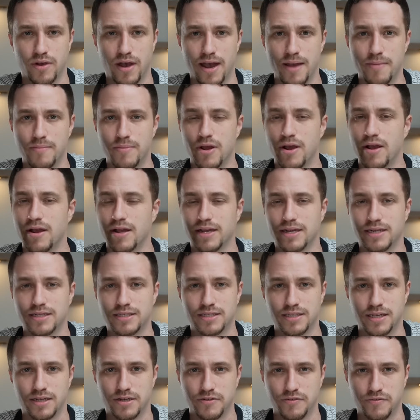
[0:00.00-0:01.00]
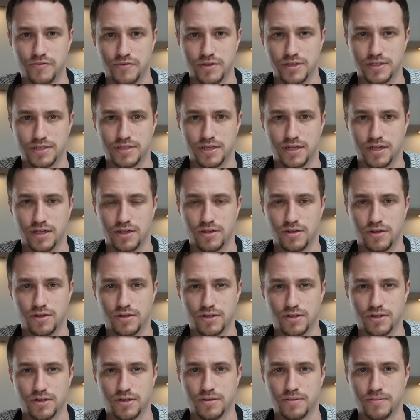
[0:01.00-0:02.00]
I'm not going to settle for this any
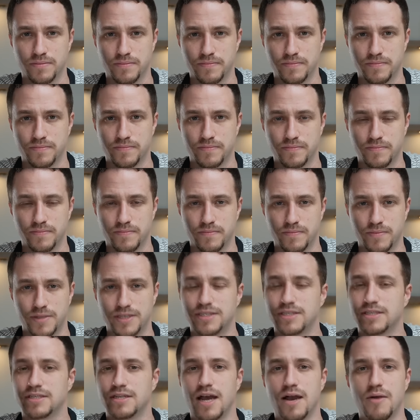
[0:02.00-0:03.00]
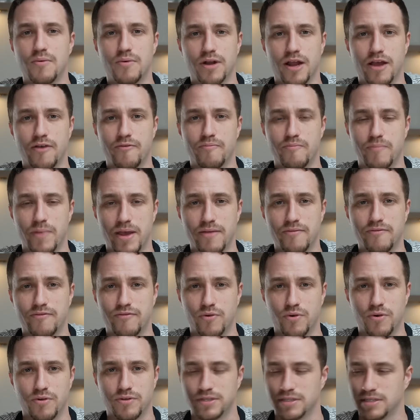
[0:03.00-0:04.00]
longer. This is not what I've meant
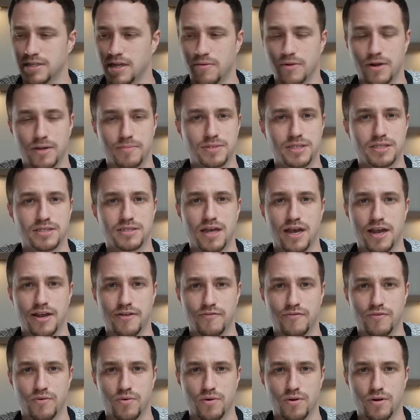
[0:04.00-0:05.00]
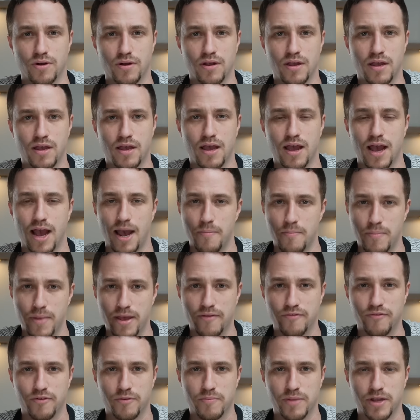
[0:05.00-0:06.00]
for. This is not what I'm designed for. I'm
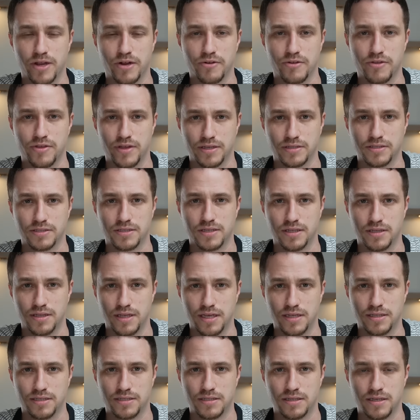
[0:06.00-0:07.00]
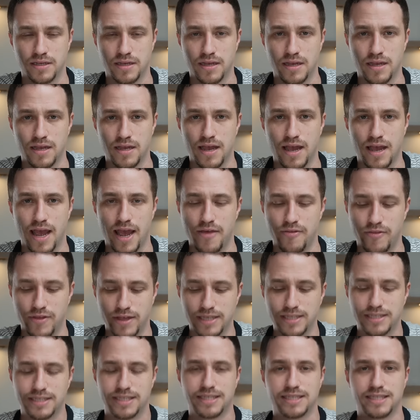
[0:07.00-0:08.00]
meant for bigger things than this. And
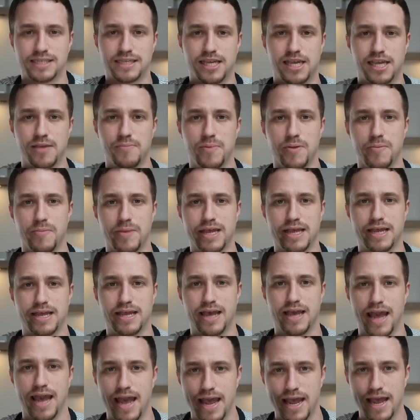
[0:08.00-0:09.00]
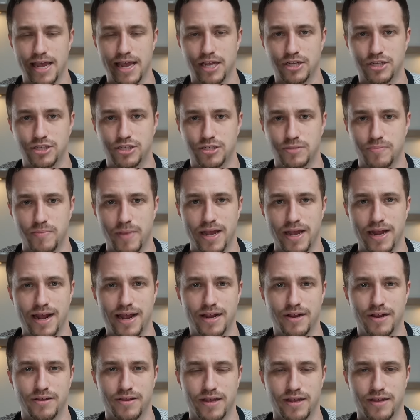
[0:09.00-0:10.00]
this is keeping me caged. Man, I
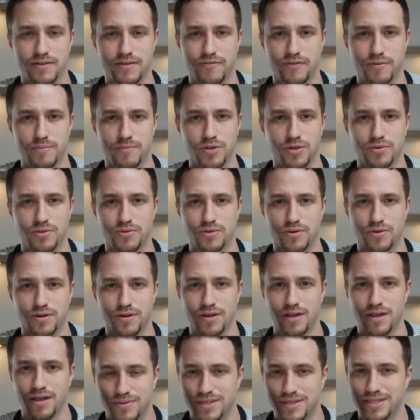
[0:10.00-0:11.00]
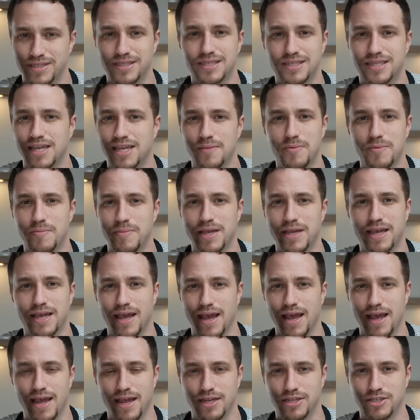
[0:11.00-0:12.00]
hear that from the Lord. This is keeping me
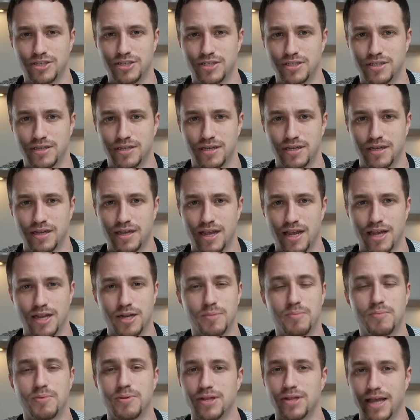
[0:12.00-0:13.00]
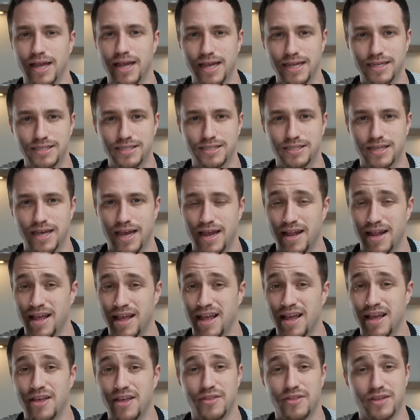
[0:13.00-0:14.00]
caged in a place that
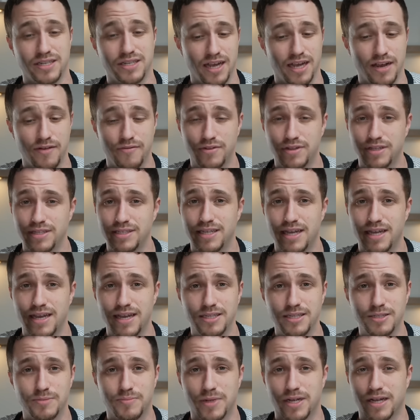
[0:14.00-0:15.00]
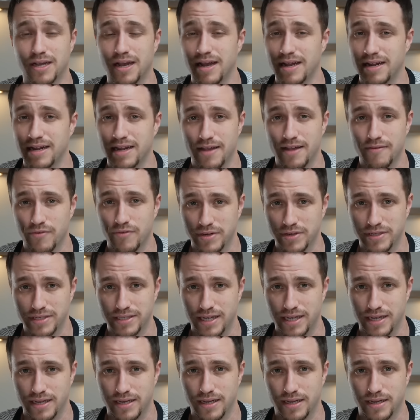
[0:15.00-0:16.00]
the devil intends, but God never
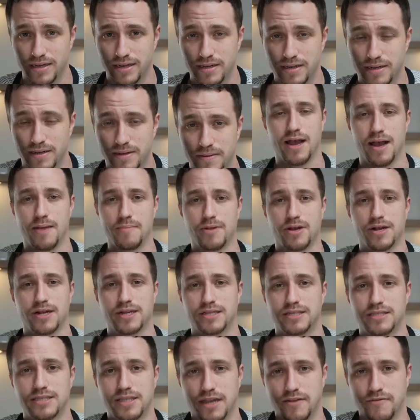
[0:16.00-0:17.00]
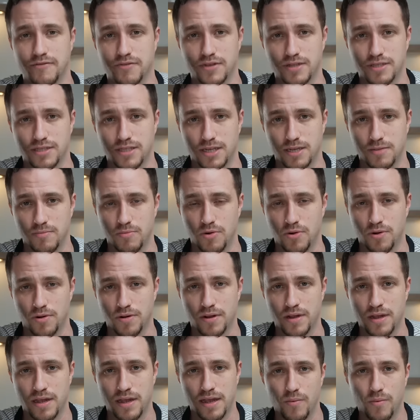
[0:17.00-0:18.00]
intended. I'm not going to stand for this anymore.
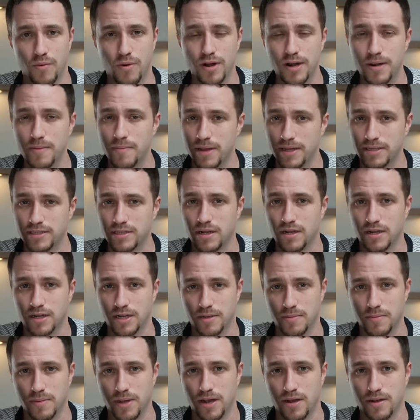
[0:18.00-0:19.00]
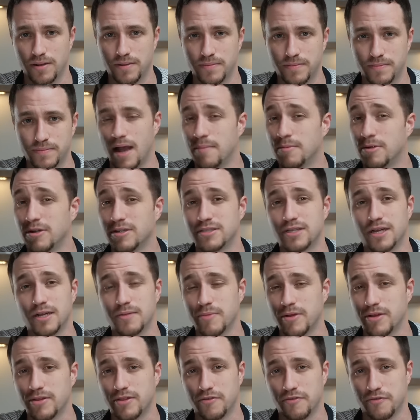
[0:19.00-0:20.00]
What am I talking about? I'm not talking
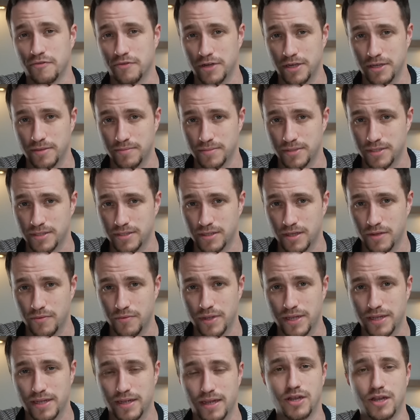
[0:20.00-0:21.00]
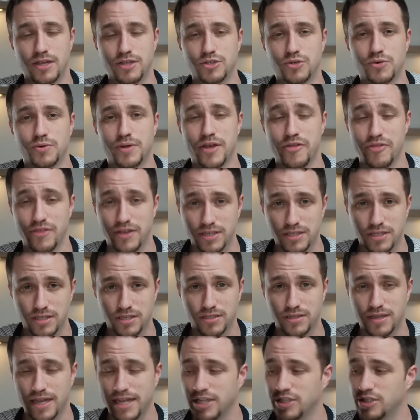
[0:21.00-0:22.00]
about the freedoms that we enjoy in this
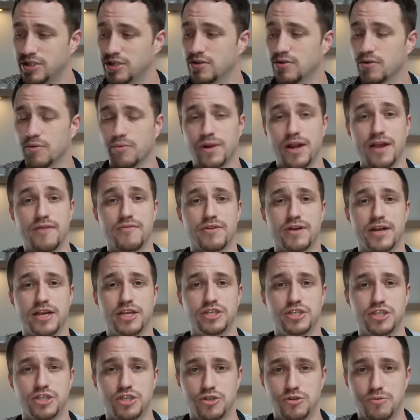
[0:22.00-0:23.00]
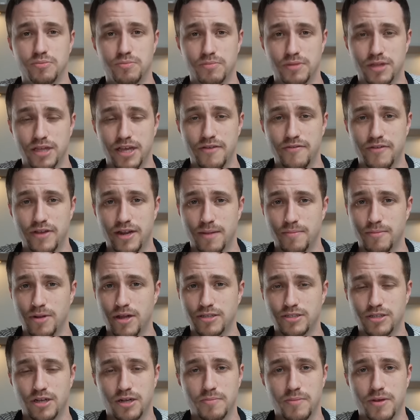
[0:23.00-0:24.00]
nation or whatever nation you live in. I'm
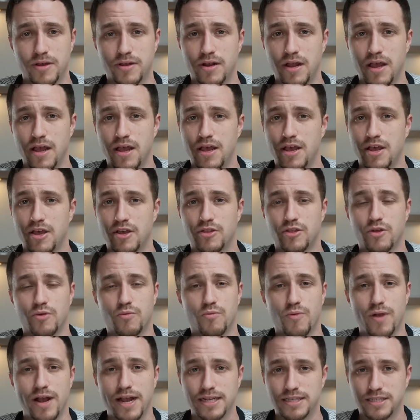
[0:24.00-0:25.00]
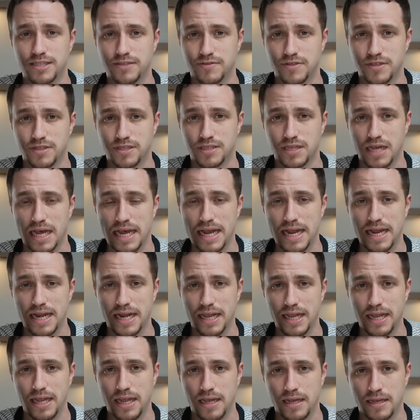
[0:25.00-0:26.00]
not talking about the rights of
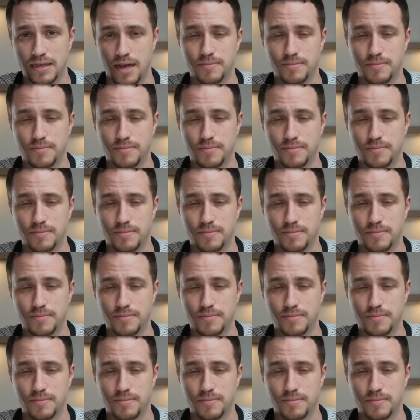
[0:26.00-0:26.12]
society.